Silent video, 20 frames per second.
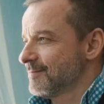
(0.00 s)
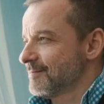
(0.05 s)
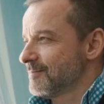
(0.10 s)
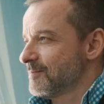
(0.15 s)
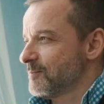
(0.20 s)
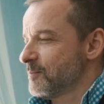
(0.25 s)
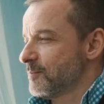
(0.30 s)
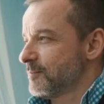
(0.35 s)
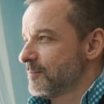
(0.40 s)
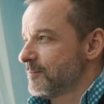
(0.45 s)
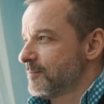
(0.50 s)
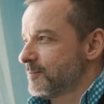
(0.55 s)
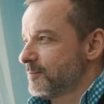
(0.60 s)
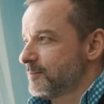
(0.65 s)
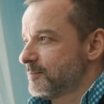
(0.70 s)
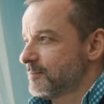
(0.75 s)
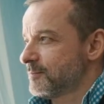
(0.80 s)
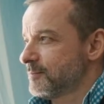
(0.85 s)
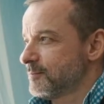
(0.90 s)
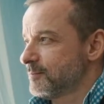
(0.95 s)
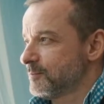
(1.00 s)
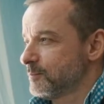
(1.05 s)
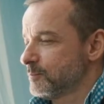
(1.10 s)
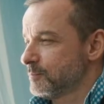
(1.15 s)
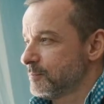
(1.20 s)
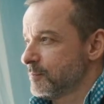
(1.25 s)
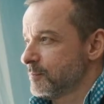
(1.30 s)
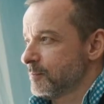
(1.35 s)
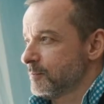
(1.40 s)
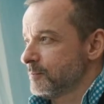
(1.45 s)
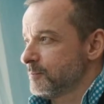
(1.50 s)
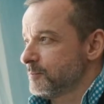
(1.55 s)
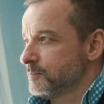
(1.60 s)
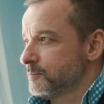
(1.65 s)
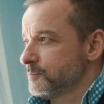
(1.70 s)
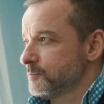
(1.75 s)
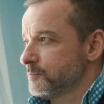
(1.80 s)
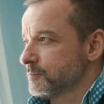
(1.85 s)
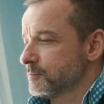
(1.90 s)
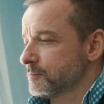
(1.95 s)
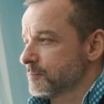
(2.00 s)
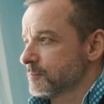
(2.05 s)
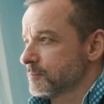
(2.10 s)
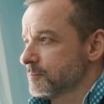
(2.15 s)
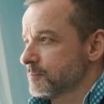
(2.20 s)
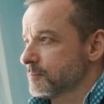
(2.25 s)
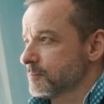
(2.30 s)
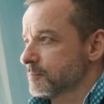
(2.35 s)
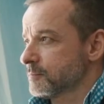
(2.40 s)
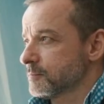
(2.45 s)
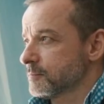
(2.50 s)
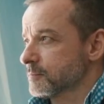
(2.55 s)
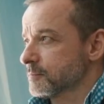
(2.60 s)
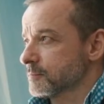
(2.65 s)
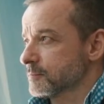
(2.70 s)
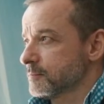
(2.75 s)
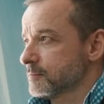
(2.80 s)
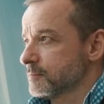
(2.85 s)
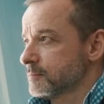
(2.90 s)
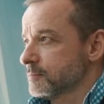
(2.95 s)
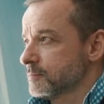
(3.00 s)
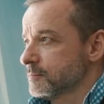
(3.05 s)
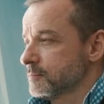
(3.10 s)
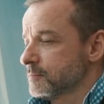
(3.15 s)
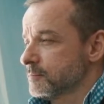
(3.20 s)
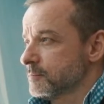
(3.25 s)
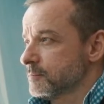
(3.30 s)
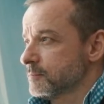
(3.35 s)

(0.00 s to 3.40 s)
[no speech]